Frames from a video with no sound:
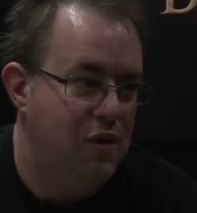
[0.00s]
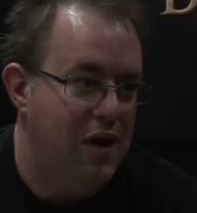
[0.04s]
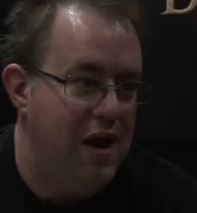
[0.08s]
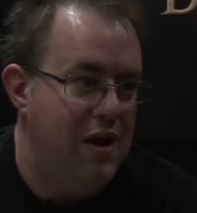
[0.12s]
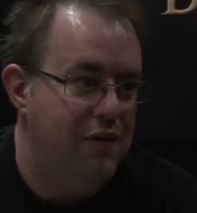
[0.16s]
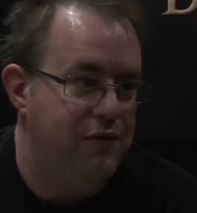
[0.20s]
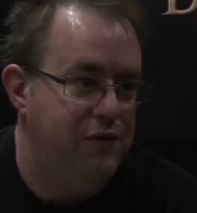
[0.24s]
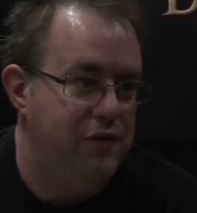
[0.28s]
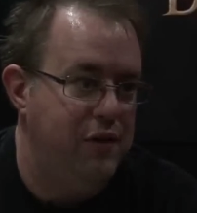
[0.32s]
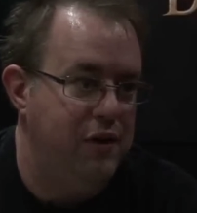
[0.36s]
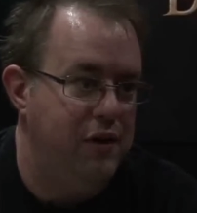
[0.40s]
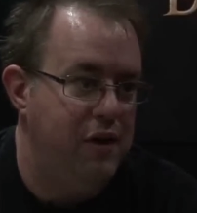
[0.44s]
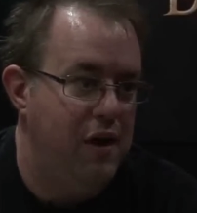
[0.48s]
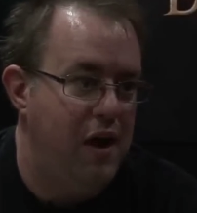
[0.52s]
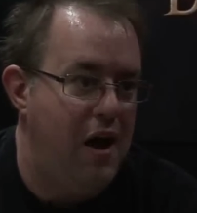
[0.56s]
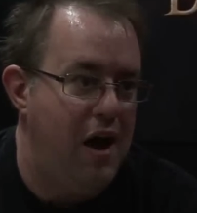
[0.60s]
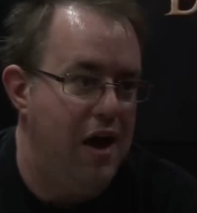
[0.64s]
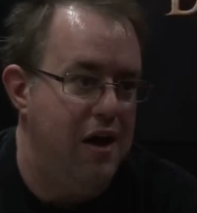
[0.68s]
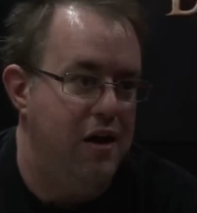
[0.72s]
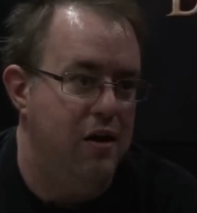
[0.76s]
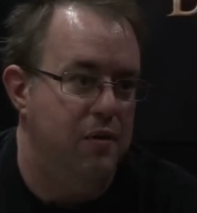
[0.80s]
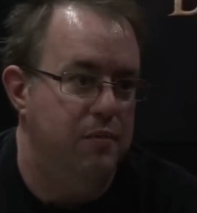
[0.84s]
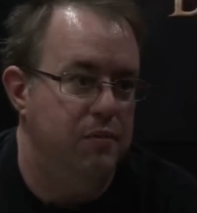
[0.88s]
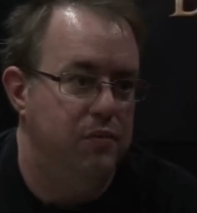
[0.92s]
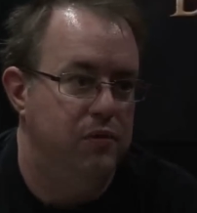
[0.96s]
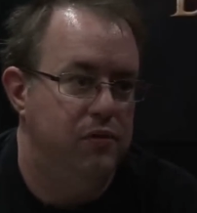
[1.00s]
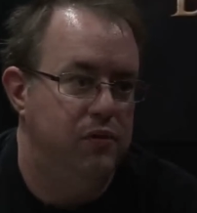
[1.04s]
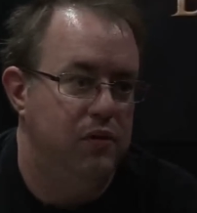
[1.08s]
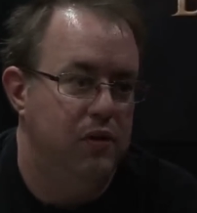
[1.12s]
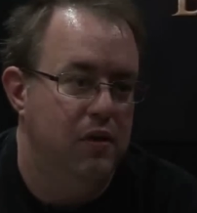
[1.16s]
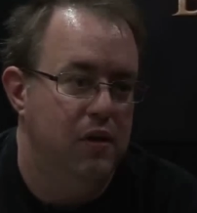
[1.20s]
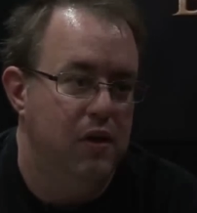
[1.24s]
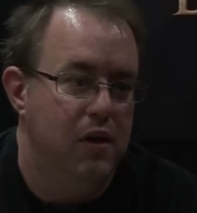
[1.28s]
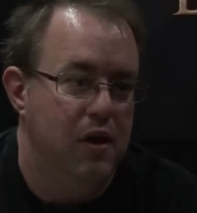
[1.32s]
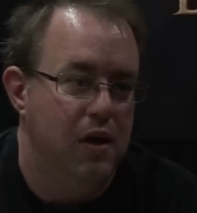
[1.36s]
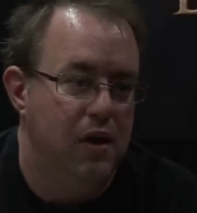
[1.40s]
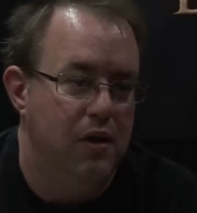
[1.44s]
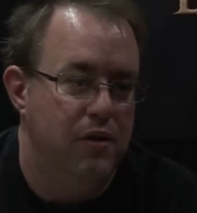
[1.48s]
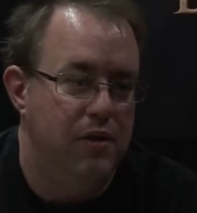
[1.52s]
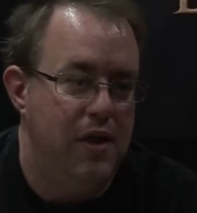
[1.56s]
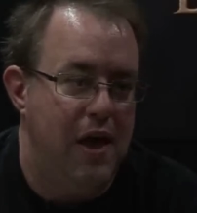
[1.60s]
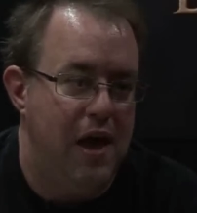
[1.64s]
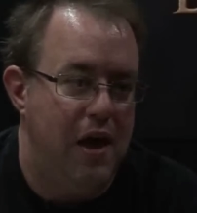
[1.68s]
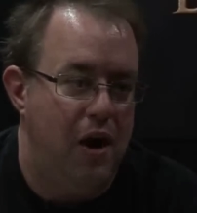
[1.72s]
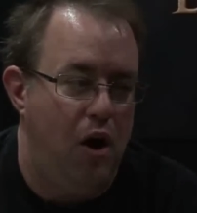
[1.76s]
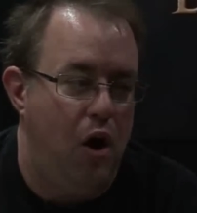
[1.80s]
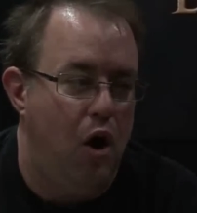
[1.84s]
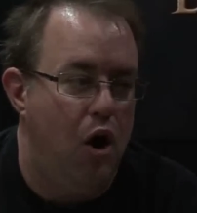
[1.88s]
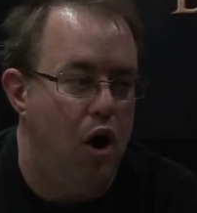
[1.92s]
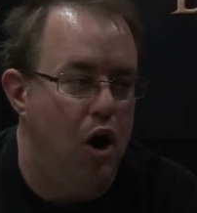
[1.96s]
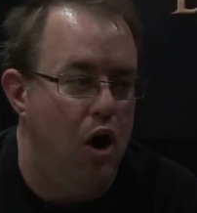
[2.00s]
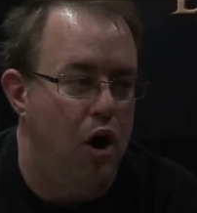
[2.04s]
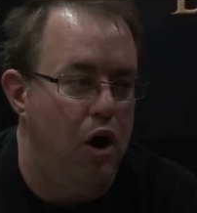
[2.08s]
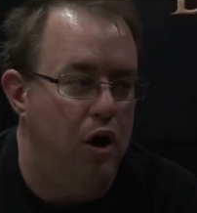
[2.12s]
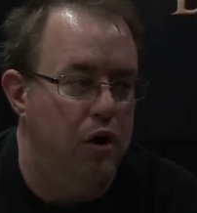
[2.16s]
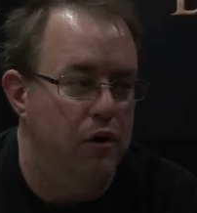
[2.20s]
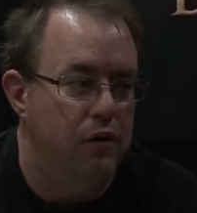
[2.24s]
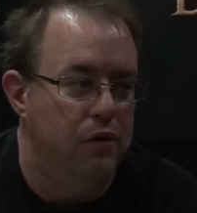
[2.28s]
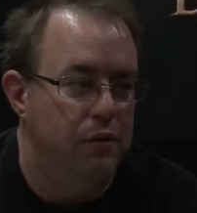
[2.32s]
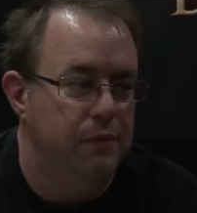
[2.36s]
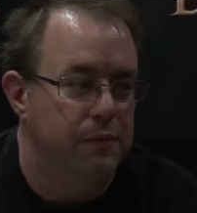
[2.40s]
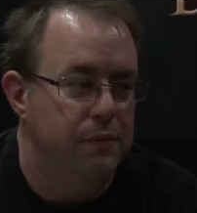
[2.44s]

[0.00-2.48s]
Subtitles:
crafted items that are